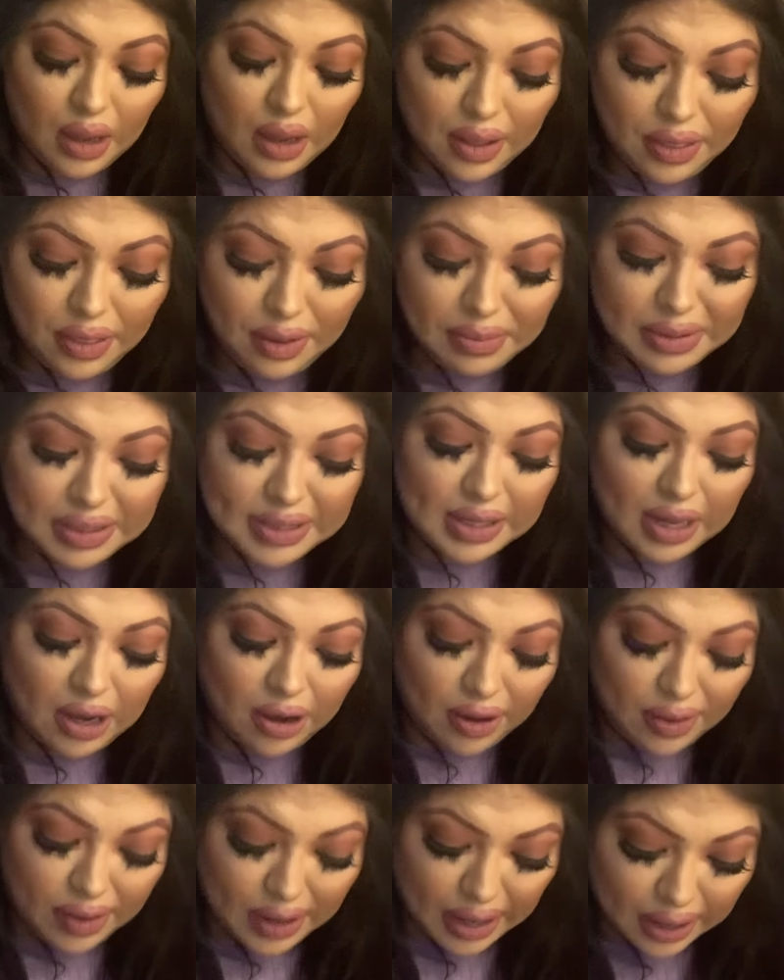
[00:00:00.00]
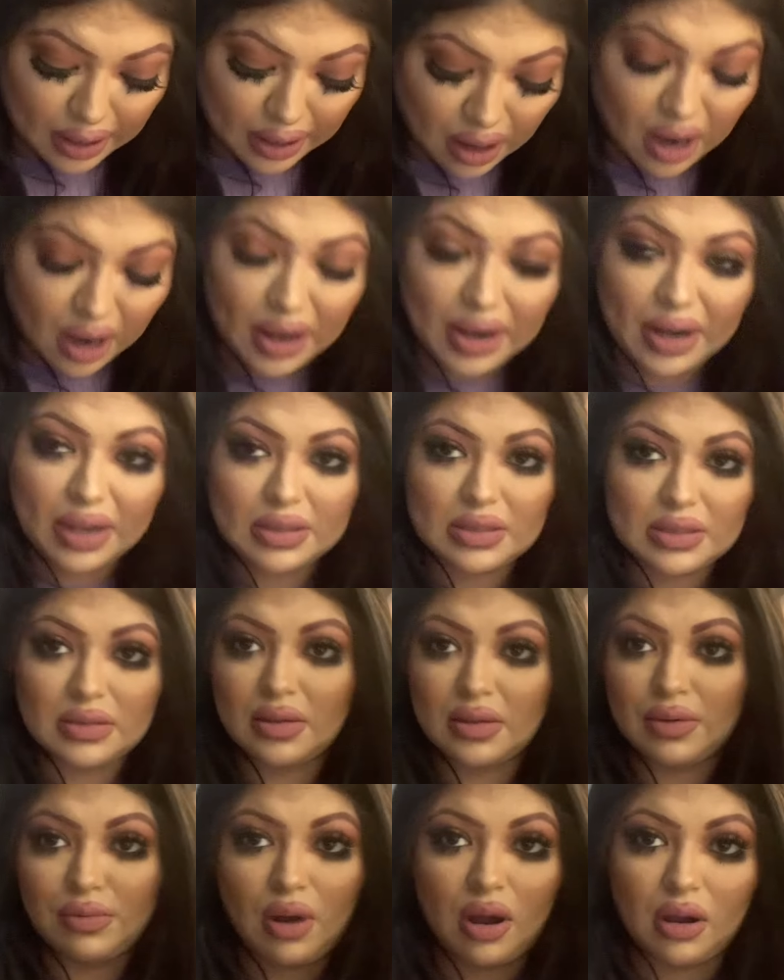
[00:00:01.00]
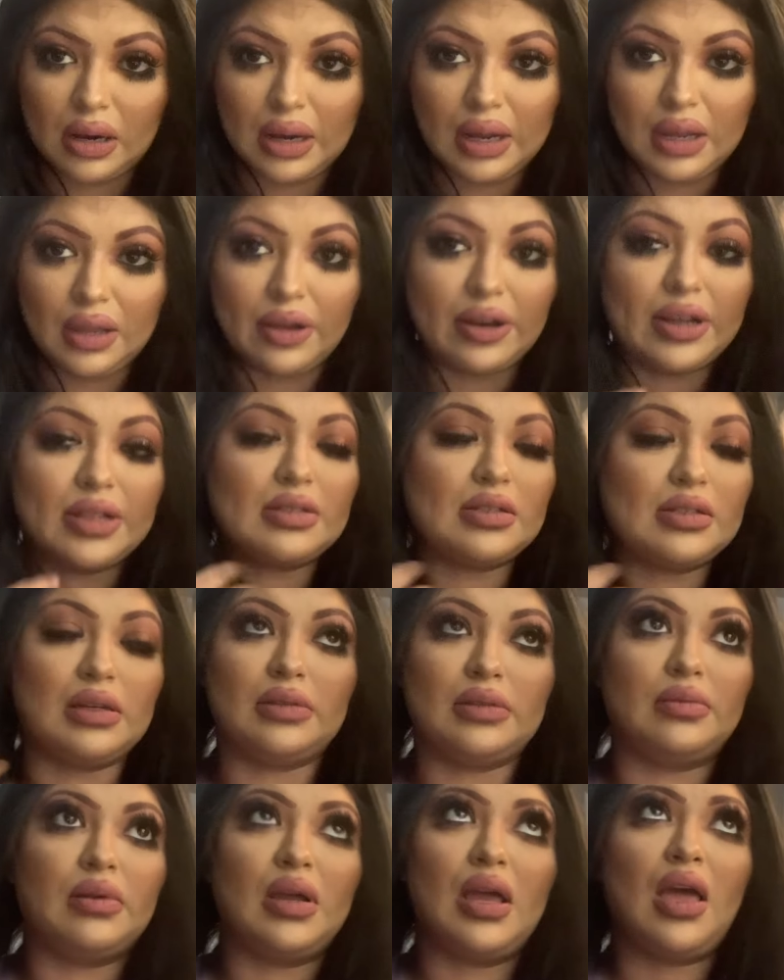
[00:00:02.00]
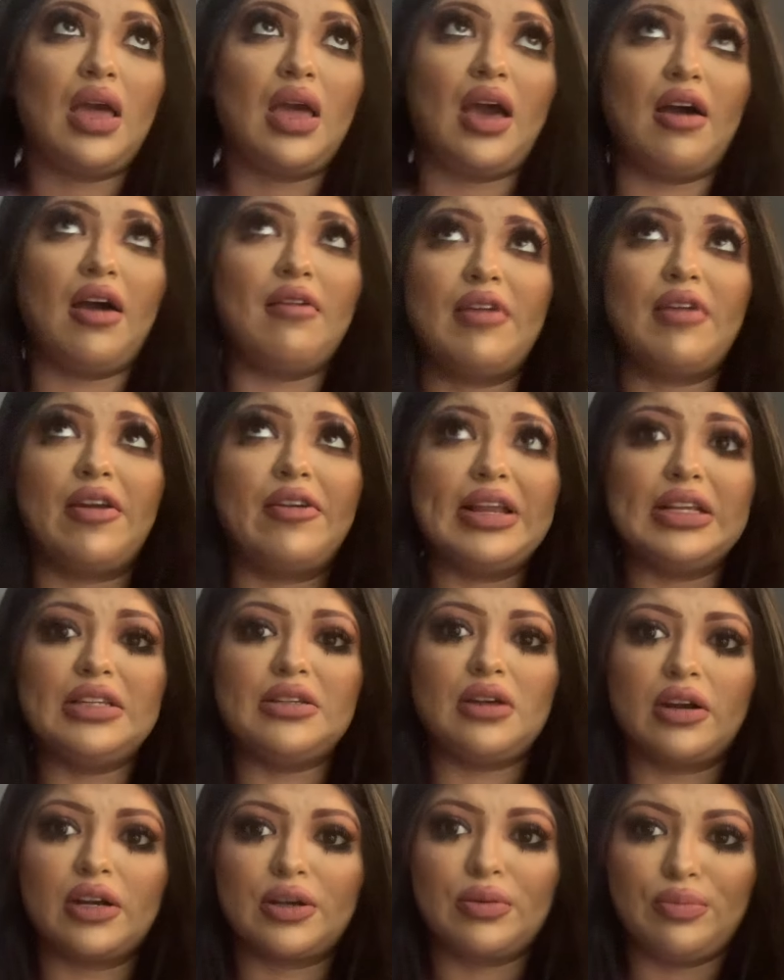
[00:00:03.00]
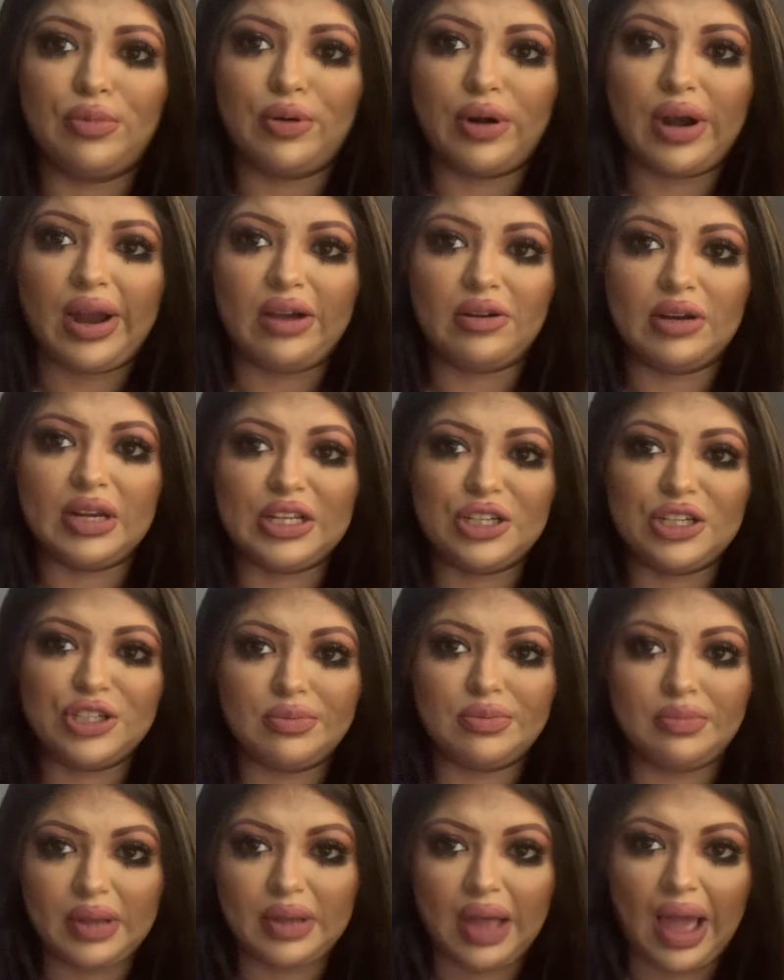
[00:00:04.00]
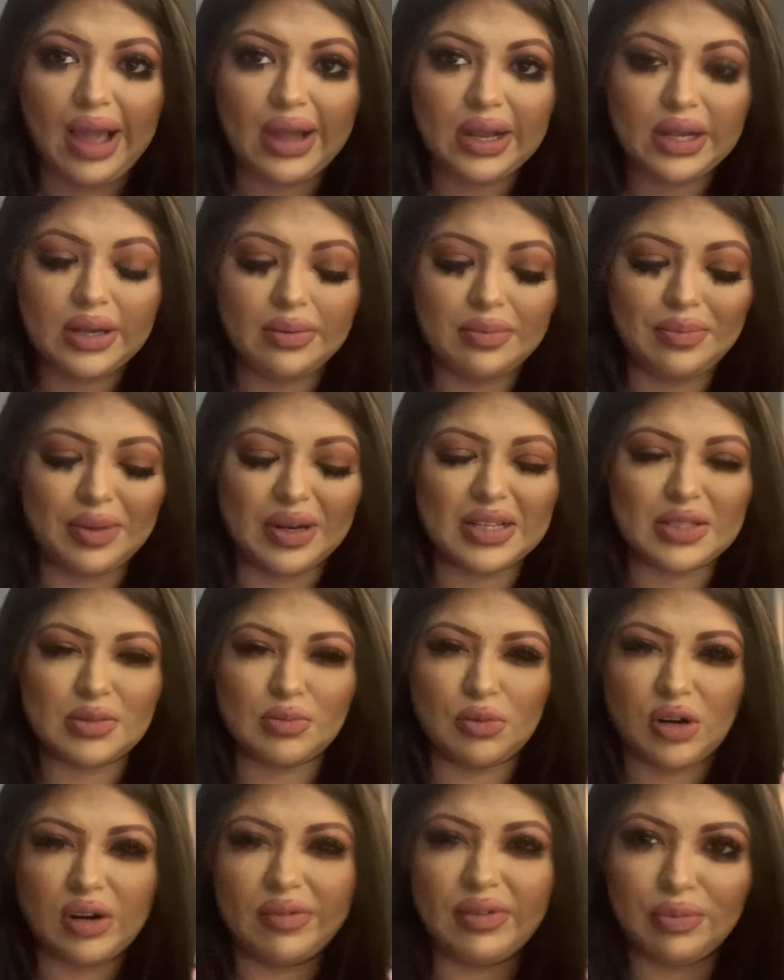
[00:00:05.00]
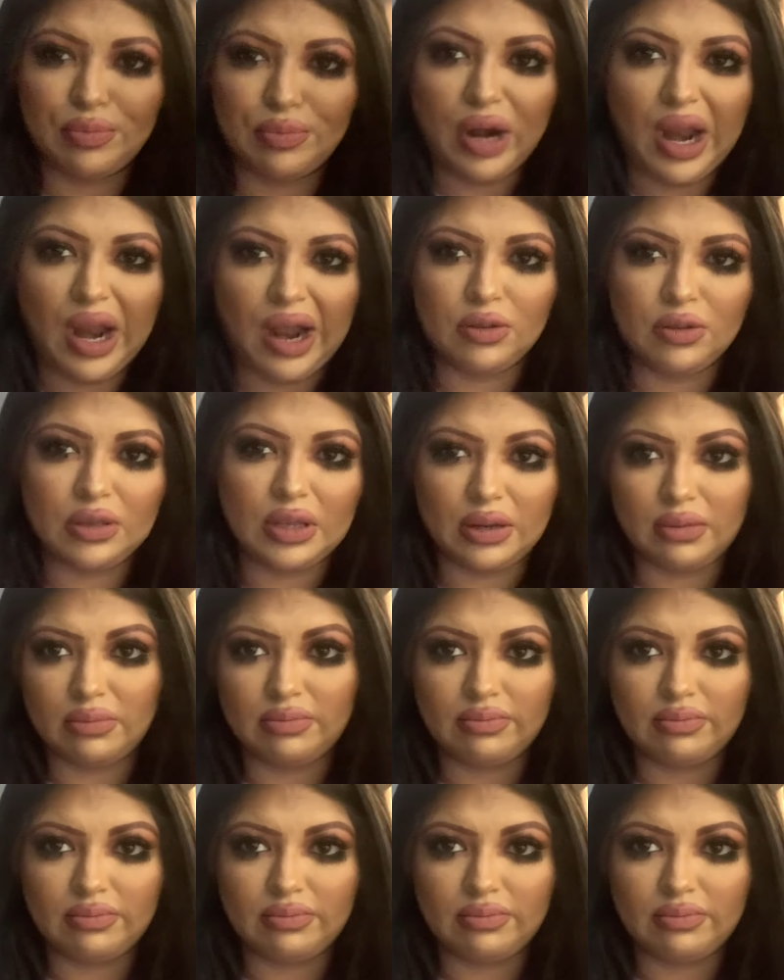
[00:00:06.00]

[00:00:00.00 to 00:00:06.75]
the mascara that I got is the wrong color it's a a very dark brownish black but it's more of a brown than